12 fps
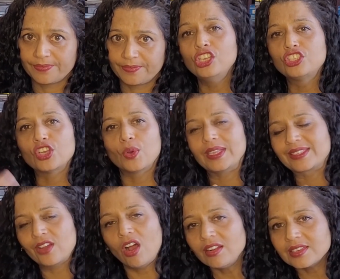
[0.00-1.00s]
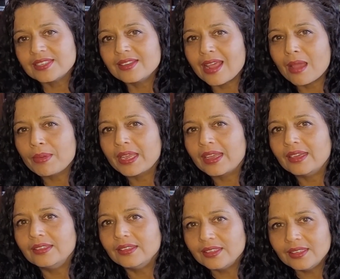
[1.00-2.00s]
So it's called a syllabic
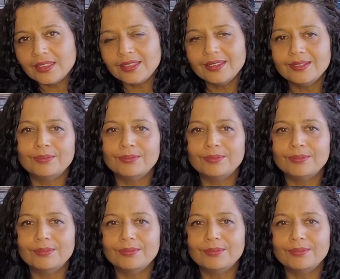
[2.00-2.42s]
L,